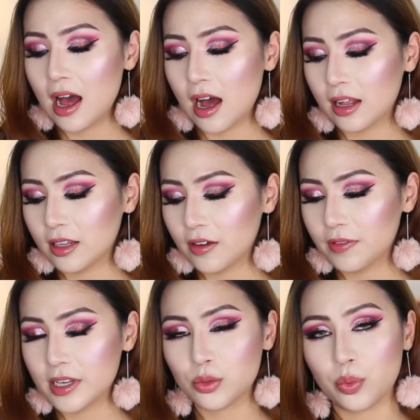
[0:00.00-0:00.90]
I love
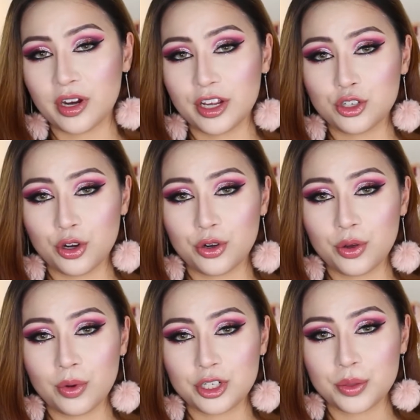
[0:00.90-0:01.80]
this when I don't
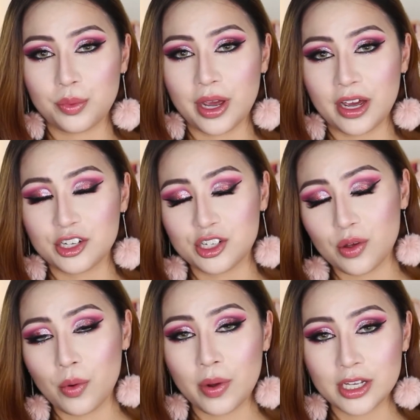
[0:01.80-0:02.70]
know what to wear. I just
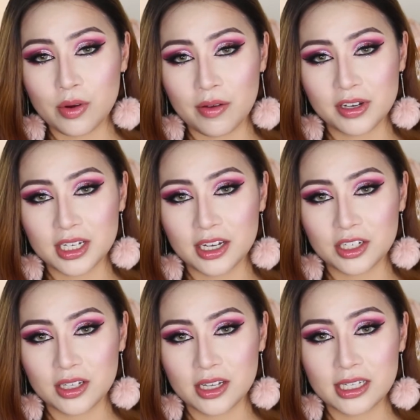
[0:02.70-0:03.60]
always gravitate
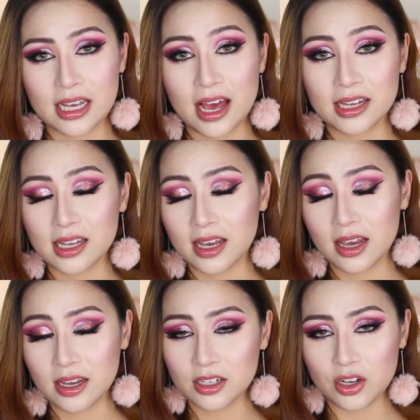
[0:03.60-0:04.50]
to this. It has a
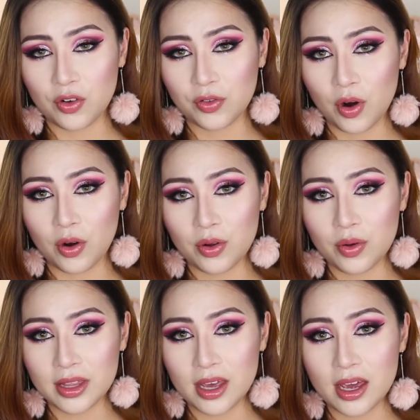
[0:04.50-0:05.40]
hint of coral
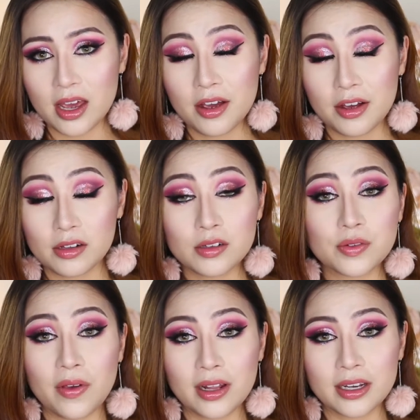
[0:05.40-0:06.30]
in there. Looks
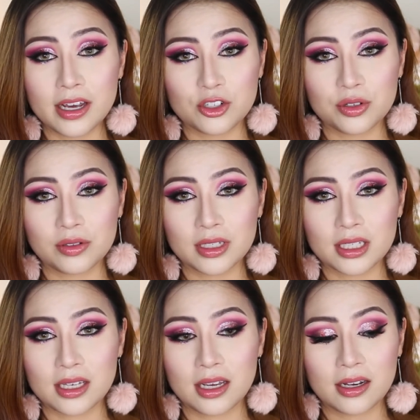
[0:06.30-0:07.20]
fairly natural on the
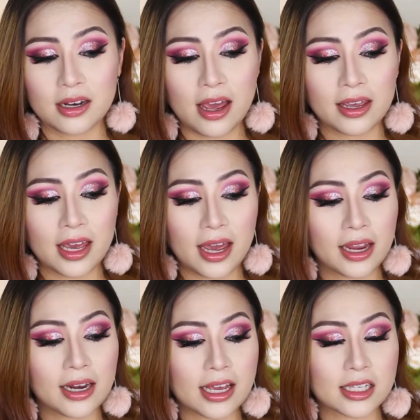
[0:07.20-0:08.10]
skin.
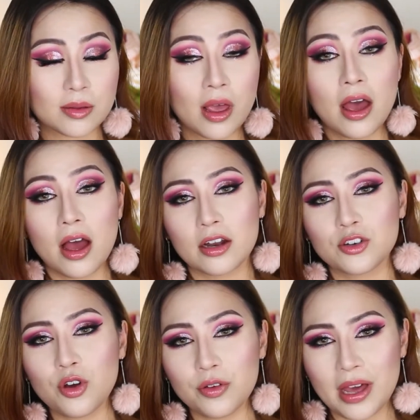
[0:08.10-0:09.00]
Again, it's
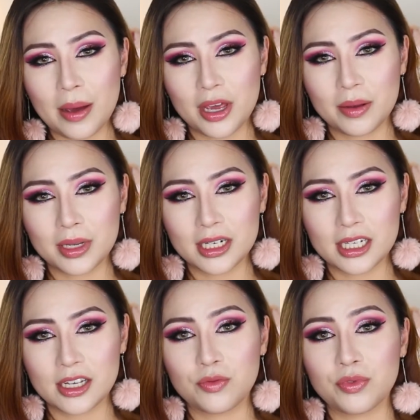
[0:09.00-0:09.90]
not that
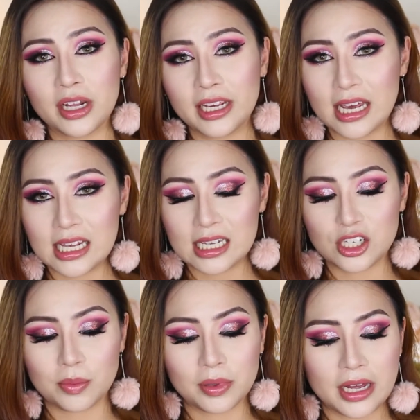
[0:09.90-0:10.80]
pigmented, really easy
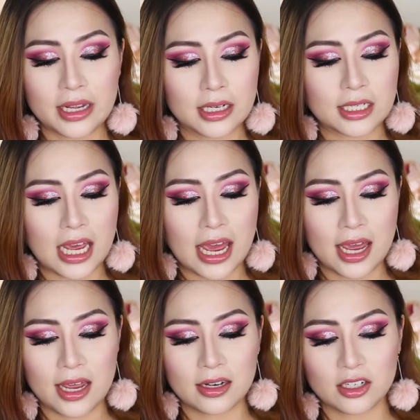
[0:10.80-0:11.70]
to blend,
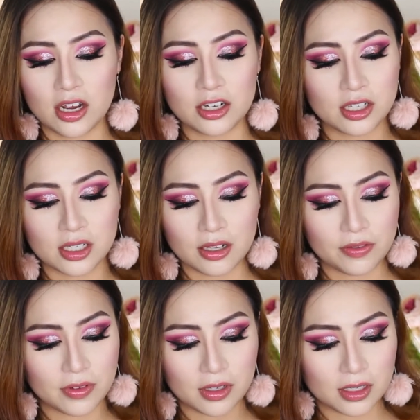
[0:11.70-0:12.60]
and I just
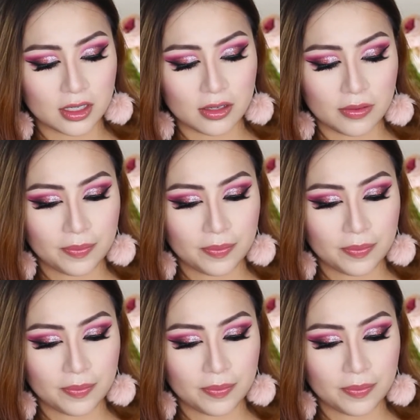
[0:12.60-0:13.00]
love this.